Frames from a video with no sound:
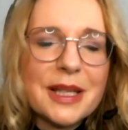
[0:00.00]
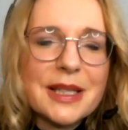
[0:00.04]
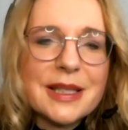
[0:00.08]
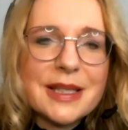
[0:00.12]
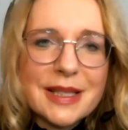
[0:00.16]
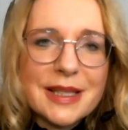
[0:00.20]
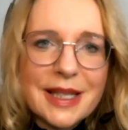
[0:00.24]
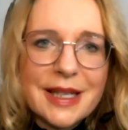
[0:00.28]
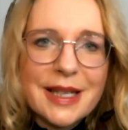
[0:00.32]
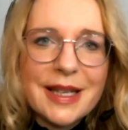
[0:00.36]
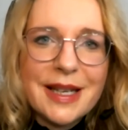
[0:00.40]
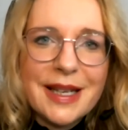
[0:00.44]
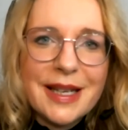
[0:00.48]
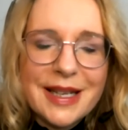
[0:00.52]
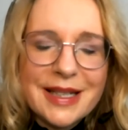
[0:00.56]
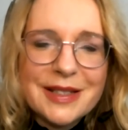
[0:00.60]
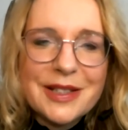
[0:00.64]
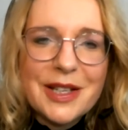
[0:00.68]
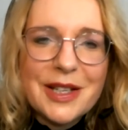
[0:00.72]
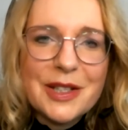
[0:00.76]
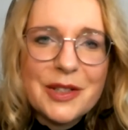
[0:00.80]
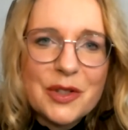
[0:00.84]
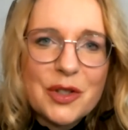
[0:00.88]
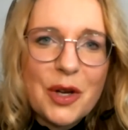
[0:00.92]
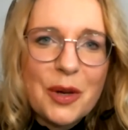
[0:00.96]
But
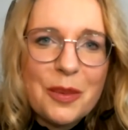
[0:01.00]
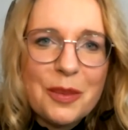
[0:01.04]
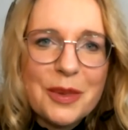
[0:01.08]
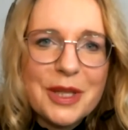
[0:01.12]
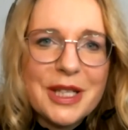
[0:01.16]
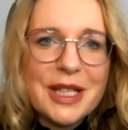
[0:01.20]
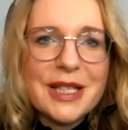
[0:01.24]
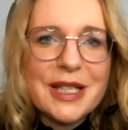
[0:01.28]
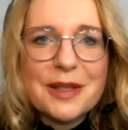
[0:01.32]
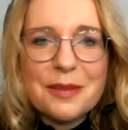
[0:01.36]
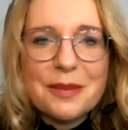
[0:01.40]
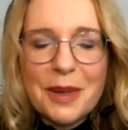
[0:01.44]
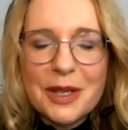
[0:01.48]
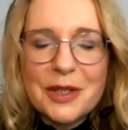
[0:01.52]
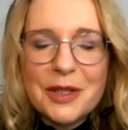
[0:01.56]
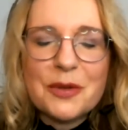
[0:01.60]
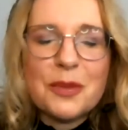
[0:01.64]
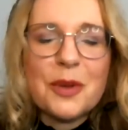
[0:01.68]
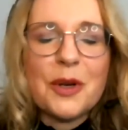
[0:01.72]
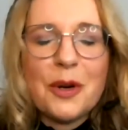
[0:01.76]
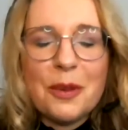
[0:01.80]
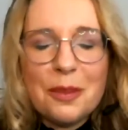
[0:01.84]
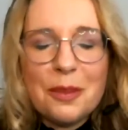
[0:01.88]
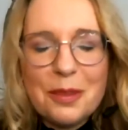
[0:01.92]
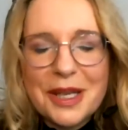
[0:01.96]
in Germany, it's
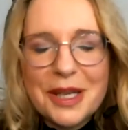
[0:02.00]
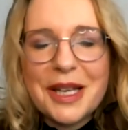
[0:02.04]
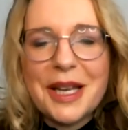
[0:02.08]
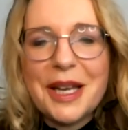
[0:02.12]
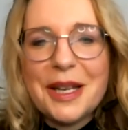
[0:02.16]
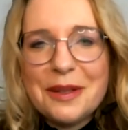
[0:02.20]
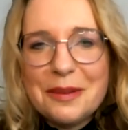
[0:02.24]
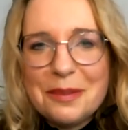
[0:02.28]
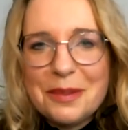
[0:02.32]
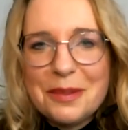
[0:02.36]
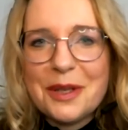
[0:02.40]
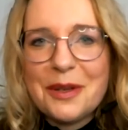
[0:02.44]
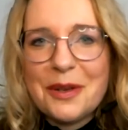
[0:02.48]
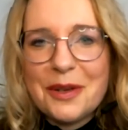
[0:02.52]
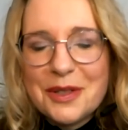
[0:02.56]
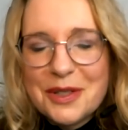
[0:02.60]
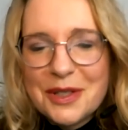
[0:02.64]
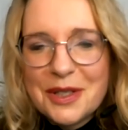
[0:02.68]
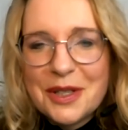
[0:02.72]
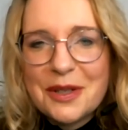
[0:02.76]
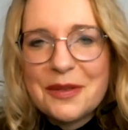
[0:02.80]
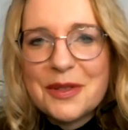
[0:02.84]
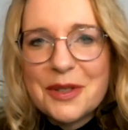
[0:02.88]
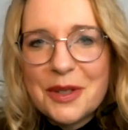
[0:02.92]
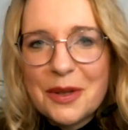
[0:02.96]
much more complicated,
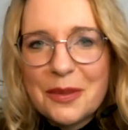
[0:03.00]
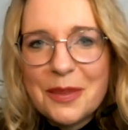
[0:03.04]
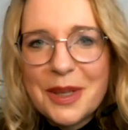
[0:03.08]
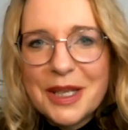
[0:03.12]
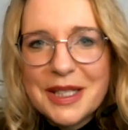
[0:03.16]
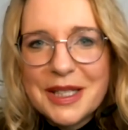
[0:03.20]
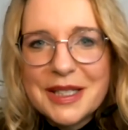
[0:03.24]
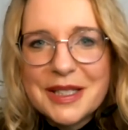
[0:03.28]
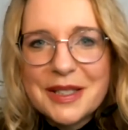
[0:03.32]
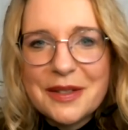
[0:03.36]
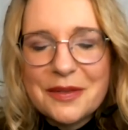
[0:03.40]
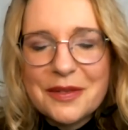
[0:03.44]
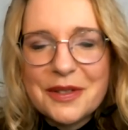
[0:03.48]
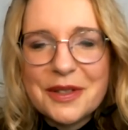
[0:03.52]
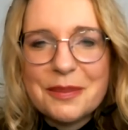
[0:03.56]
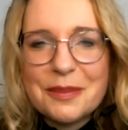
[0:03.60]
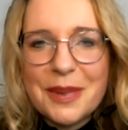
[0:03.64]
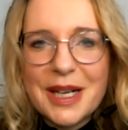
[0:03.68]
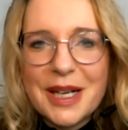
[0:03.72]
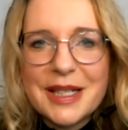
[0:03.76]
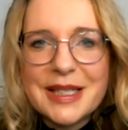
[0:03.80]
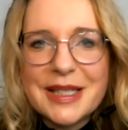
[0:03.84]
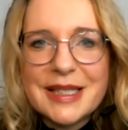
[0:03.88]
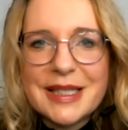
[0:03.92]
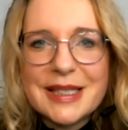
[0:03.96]
because they have so many
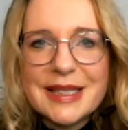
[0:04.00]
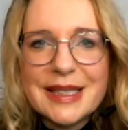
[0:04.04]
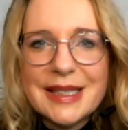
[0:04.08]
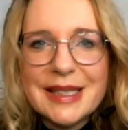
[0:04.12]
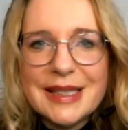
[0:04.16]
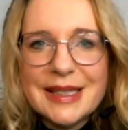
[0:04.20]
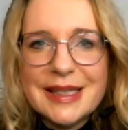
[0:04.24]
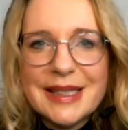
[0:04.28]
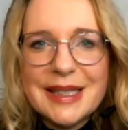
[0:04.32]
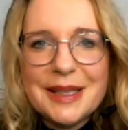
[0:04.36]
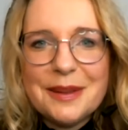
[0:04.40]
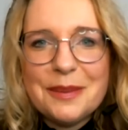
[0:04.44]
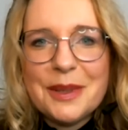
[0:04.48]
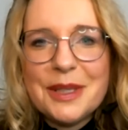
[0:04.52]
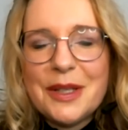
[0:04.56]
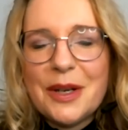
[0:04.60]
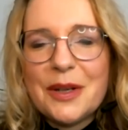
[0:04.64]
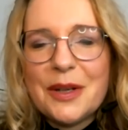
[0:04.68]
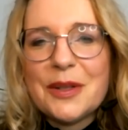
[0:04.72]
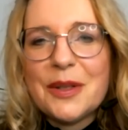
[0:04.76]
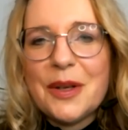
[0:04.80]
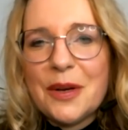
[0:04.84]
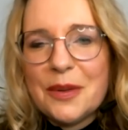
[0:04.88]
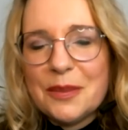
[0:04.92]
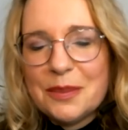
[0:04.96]
different parties. We
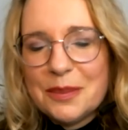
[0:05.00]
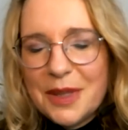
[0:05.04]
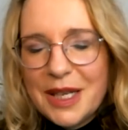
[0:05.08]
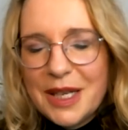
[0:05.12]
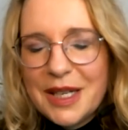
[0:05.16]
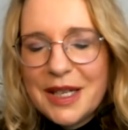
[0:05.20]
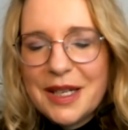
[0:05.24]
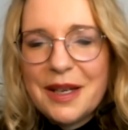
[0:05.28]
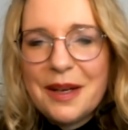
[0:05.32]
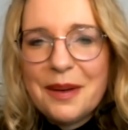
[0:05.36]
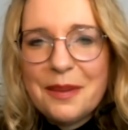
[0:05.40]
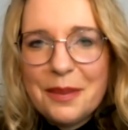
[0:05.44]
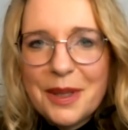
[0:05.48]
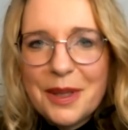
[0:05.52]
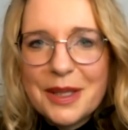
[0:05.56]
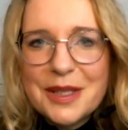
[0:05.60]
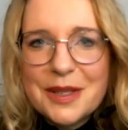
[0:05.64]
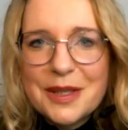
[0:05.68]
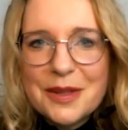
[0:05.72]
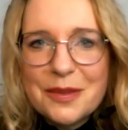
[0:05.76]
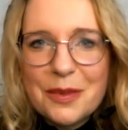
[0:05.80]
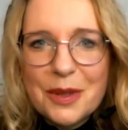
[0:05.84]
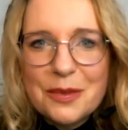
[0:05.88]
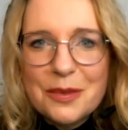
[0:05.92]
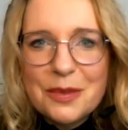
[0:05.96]
don't know what
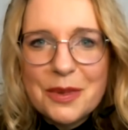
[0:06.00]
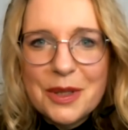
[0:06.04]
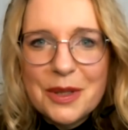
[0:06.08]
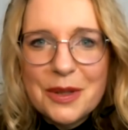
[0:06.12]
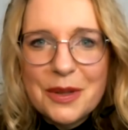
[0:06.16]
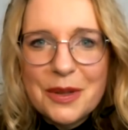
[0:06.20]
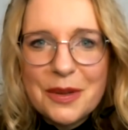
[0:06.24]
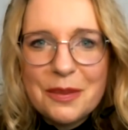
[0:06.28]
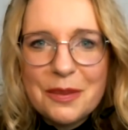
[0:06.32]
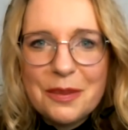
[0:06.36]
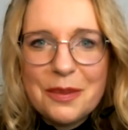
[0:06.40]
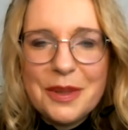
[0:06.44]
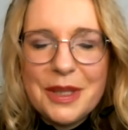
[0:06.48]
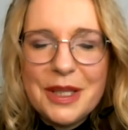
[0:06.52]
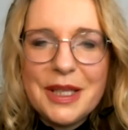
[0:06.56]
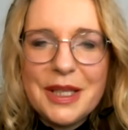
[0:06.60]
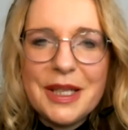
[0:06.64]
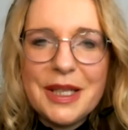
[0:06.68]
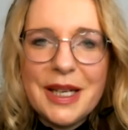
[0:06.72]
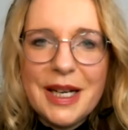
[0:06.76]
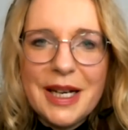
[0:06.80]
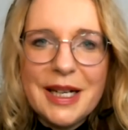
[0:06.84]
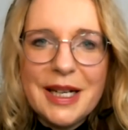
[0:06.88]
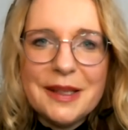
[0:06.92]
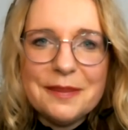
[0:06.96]
will
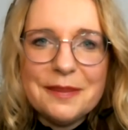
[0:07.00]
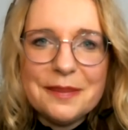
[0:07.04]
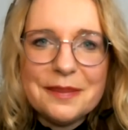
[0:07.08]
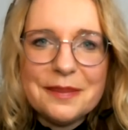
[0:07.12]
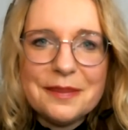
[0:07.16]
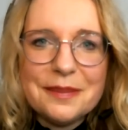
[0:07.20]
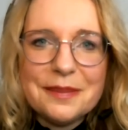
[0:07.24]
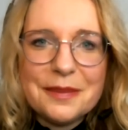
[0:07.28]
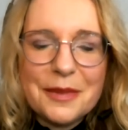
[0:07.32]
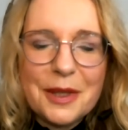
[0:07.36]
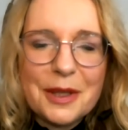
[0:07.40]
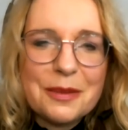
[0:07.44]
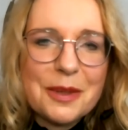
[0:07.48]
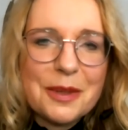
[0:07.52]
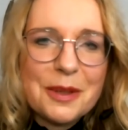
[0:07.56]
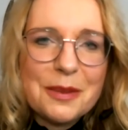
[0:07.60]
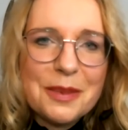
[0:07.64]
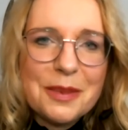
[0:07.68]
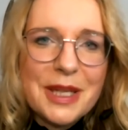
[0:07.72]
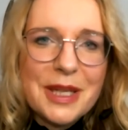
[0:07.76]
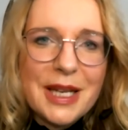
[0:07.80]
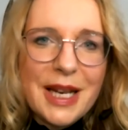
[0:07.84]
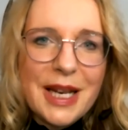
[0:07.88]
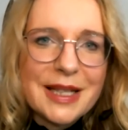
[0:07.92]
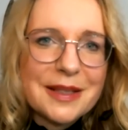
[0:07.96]
be
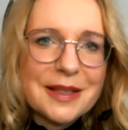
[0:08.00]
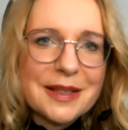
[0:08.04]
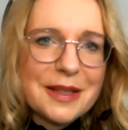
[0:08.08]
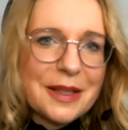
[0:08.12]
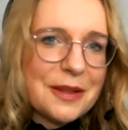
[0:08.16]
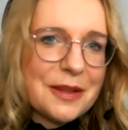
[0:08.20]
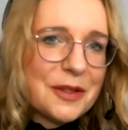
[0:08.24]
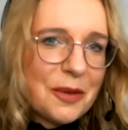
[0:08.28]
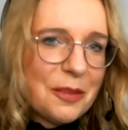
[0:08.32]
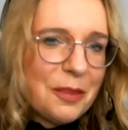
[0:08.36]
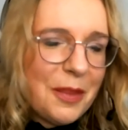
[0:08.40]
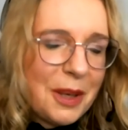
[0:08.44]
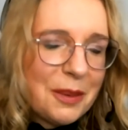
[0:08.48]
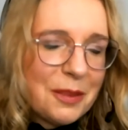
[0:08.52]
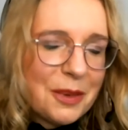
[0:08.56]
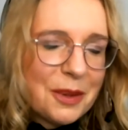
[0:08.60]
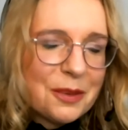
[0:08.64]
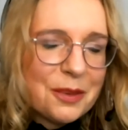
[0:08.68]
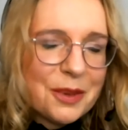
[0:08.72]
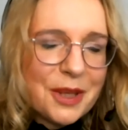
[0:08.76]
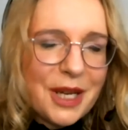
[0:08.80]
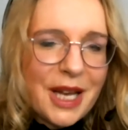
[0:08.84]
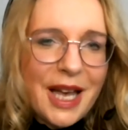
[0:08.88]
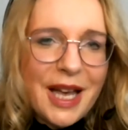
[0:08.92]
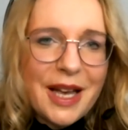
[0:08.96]
likely. So maybe
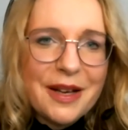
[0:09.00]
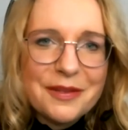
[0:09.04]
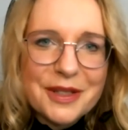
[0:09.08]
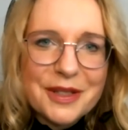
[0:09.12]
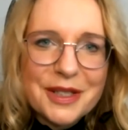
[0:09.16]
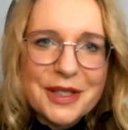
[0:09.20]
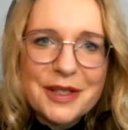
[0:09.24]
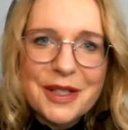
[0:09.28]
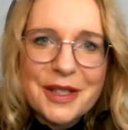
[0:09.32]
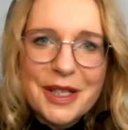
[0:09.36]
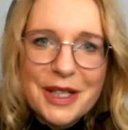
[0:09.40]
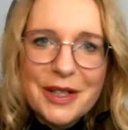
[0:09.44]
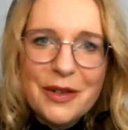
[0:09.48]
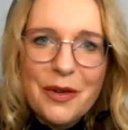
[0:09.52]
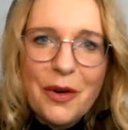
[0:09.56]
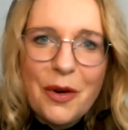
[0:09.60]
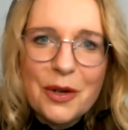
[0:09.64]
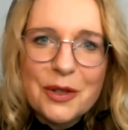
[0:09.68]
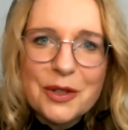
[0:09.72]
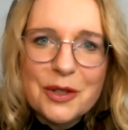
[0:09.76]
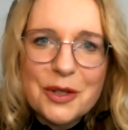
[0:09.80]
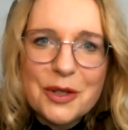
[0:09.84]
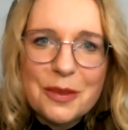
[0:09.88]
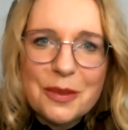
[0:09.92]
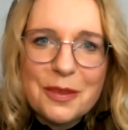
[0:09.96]
we have in
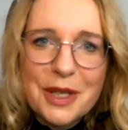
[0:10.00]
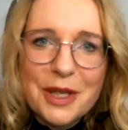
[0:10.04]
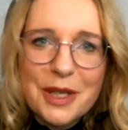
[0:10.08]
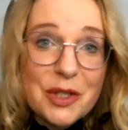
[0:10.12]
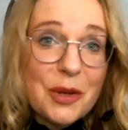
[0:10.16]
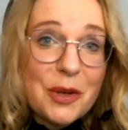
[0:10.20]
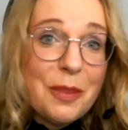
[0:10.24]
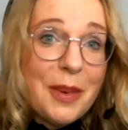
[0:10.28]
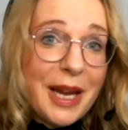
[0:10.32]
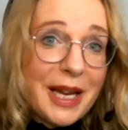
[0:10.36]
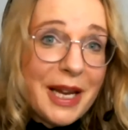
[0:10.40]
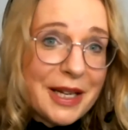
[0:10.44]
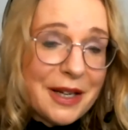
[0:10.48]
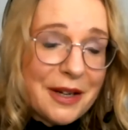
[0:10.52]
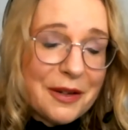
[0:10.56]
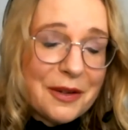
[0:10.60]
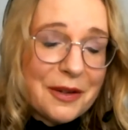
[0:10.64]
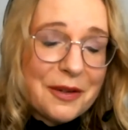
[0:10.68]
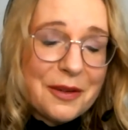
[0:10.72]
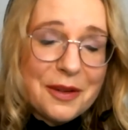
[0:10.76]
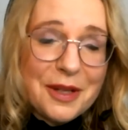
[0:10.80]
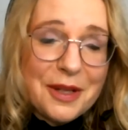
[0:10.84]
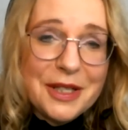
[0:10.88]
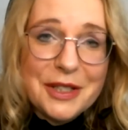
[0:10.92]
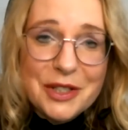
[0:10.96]
autumn a Jamaica
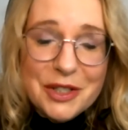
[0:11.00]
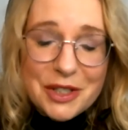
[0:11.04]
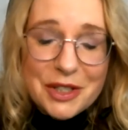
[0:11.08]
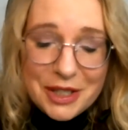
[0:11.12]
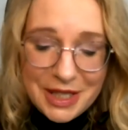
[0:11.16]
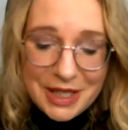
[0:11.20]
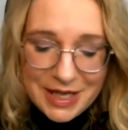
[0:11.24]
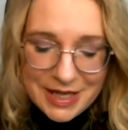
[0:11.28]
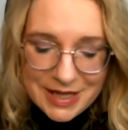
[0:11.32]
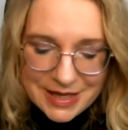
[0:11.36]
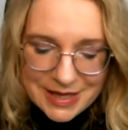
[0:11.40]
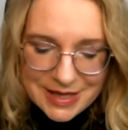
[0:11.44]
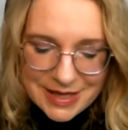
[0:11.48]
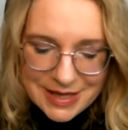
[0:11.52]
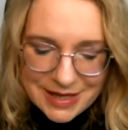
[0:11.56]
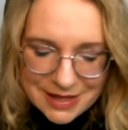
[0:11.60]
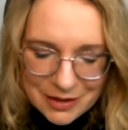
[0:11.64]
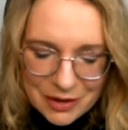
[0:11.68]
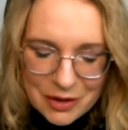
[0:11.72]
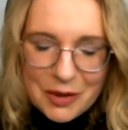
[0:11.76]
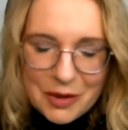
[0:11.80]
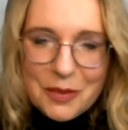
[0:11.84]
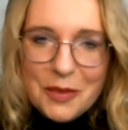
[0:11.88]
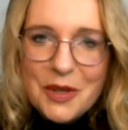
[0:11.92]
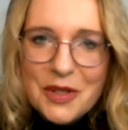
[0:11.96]
coalition, as
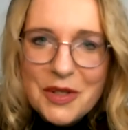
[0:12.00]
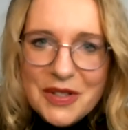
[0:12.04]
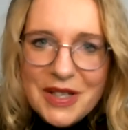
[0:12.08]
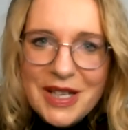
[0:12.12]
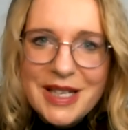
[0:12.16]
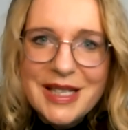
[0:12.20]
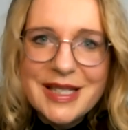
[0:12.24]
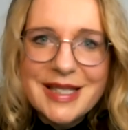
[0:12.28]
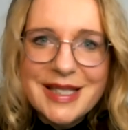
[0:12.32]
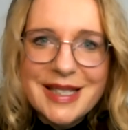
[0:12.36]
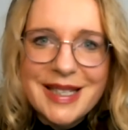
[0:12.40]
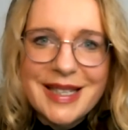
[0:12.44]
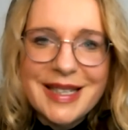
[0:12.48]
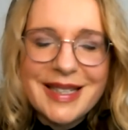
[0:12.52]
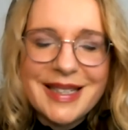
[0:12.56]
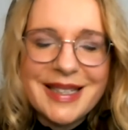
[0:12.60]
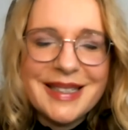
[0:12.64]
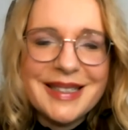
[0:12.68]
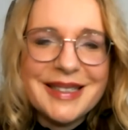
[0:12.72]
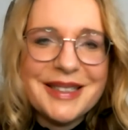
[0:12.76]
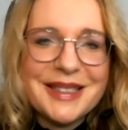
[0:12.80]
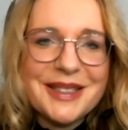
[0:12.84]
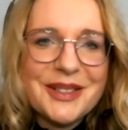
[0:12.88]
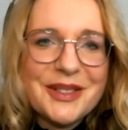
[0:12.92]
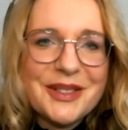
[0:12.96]
Jim was asking.